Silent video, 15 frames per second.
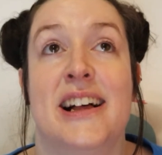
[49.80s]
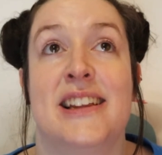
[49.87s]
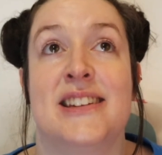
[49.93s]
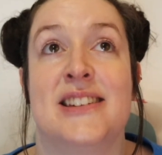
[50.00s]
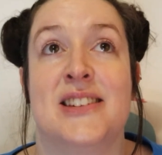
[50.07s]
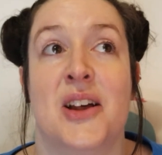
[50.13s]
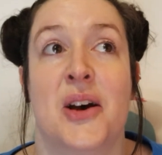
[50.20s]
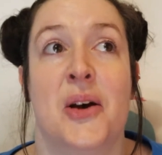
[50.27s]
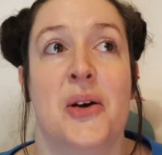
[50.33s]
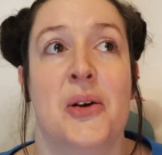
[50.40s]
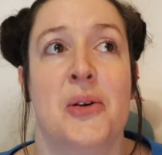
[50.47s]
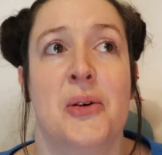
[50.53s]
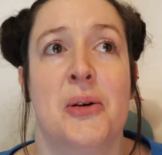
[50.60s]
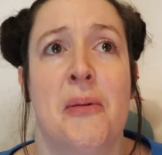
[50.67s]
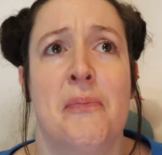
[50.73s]

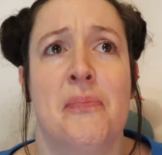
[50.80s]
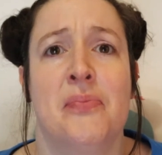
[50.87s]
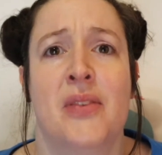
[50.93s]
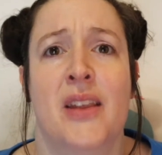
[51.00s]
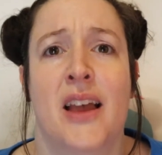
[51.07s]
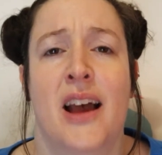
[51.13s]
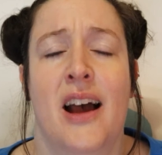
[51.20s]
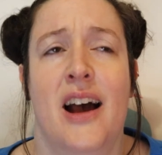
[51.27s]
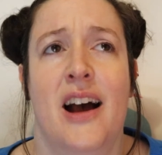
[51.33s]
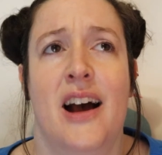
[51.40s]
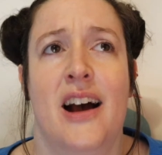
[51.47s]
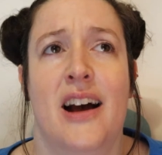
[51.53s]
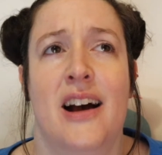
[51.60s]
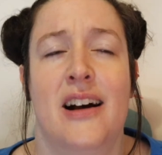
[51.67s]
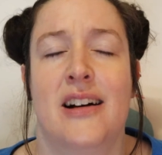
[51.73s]
So
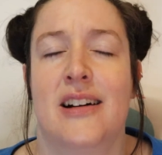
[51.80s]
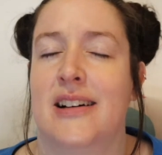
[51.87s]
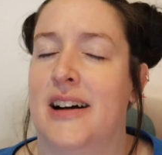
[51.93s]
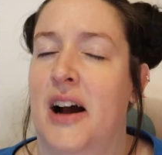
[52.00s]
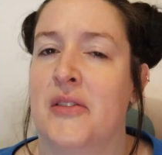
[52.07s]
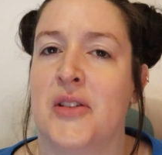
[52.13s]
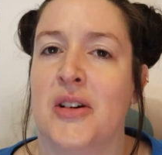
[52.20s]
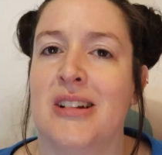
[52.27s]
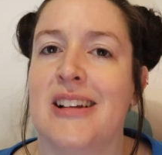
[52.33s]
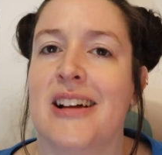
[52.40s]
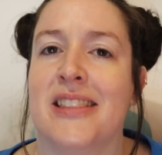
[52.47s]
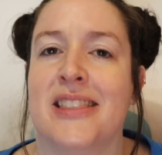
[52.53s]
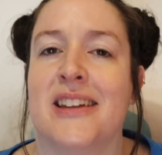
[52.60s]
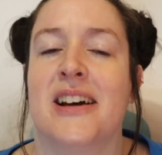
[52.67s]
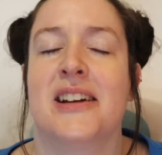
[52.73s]
I've
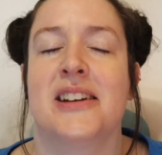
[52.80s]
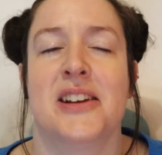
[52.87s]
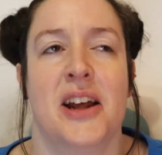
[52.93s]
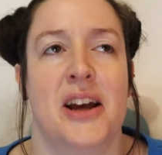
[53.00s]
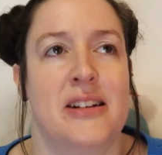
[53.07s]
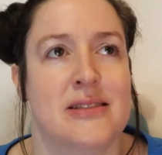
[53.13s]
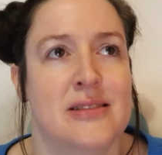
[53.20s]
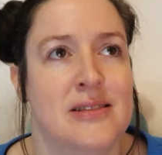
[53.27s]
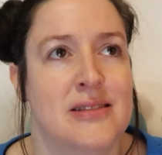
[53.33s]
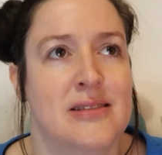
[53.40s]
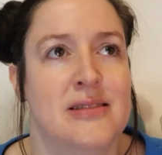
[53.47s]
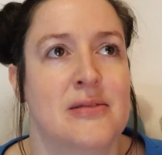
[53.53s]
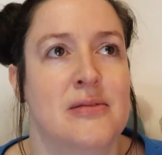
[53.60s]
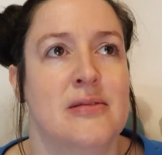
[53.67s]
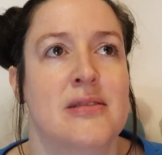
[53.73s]
got,
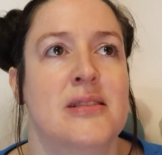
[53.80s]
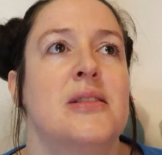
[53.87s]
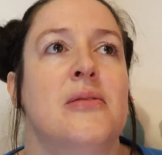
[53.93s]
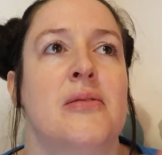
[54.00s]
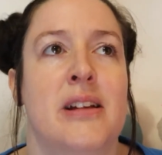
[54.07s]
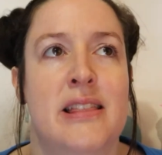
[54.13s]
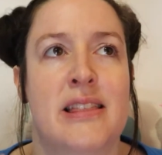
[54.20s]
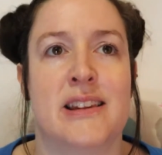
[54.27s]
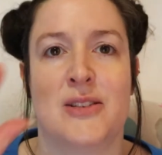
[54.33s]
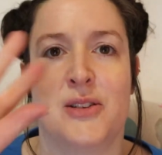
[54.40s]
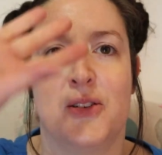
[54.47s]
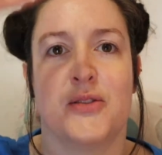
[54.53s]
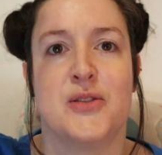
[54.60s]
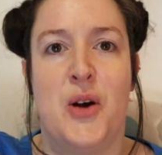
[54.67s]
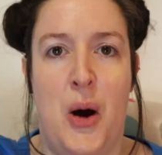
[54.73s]
with this
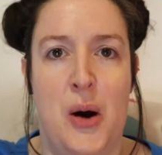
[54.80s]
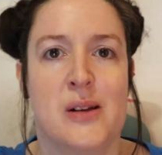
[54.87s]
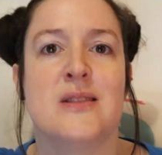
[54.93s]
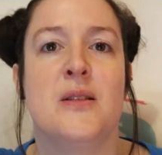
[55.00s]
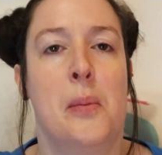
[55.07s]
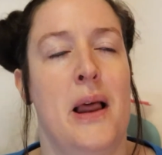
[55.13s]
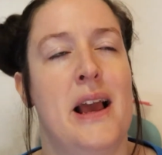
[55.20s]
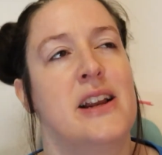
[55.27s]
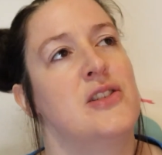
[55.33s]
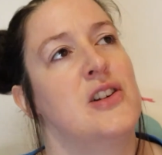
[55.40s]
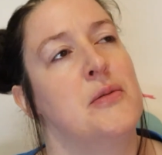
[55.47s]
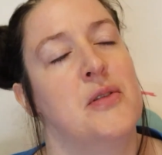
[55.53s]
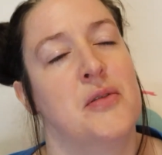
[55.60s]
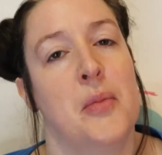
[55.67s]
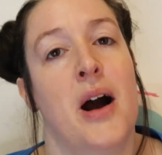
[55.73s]
sort of cosplay
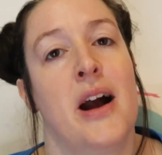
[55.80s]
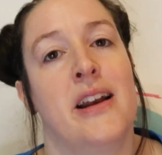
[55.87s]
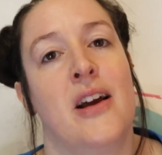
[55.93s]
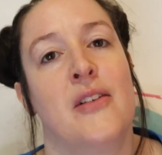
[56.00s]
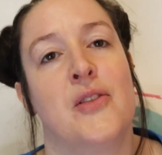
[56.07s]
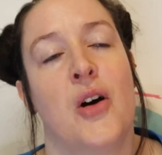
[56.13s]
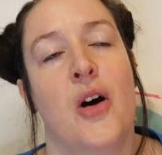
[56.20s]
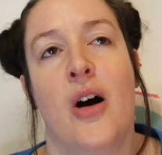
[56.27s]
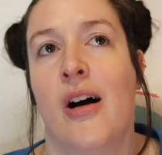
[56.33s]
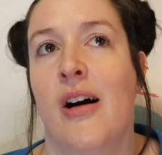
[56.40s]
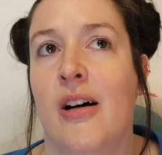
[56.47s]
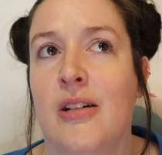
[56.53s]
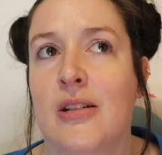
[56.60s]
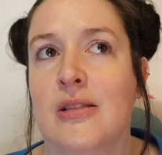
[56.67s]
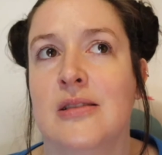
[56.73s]
dream of mine, I've got a
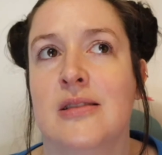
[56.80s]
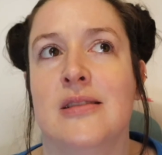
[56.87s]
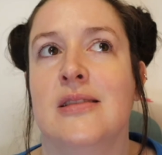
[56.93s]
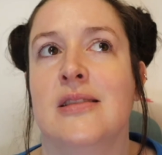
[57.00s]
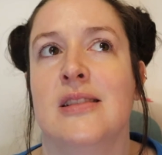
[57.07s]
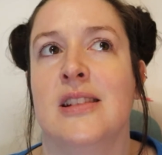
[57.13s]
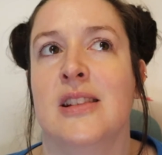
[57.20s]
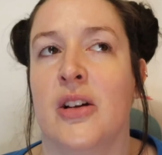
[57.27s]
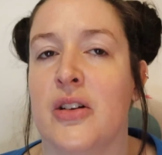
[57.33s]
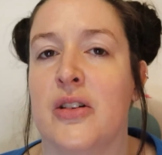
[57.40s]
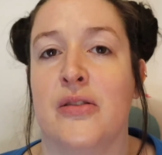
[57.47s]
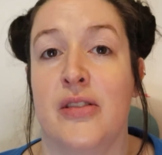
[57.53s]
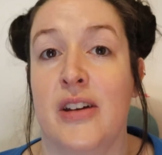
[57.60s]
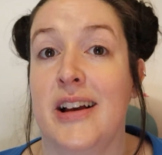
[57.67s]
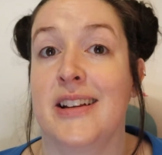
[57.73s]
whole lot
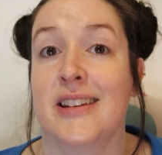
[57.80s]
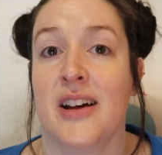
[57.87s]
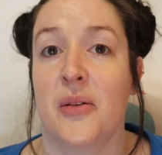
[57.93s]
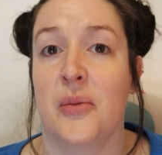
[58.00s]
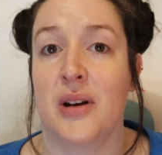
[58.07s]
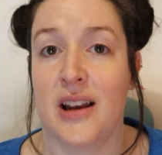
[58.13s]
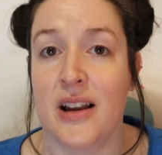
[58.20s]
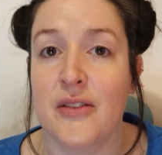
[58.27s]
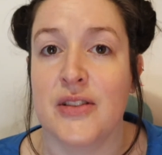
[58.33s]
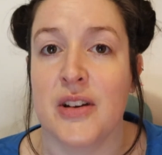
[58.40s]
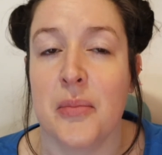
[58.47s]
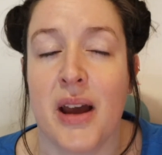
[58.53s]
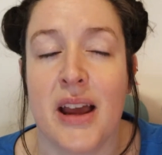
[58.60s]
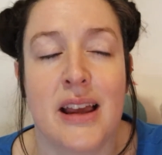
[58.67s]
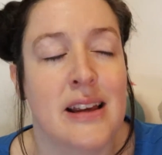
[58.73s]
of things I would love to
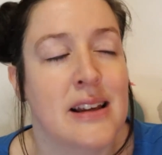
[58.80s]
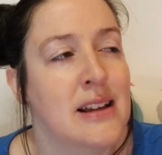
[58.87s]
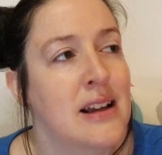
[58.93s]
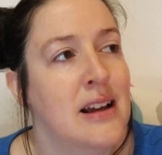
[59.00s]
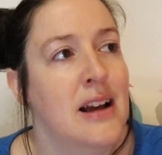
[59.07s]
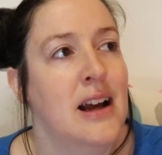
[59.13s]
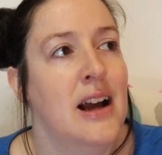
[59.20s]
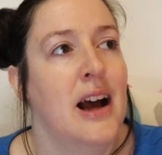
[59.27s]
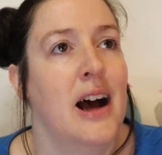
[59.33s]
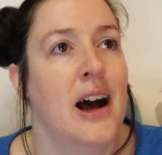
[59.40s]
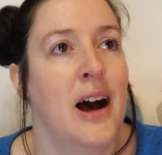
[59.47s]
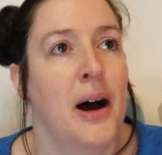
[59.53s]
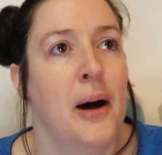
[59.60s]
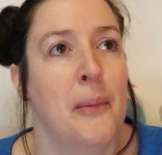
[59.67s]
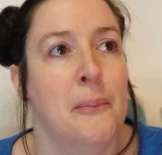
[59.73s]
make,
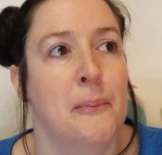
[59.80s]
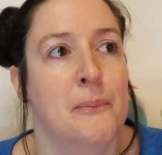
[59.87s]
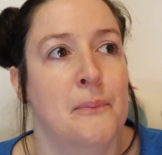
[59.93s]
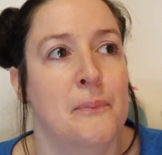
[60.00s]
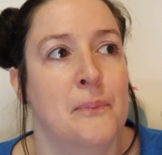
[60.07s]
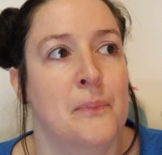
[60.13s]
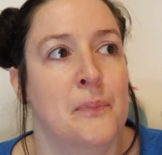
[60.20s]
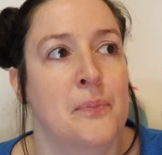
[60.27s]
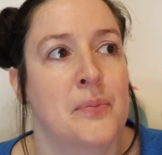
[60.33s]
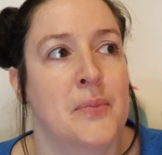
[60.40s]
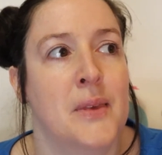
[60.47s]
but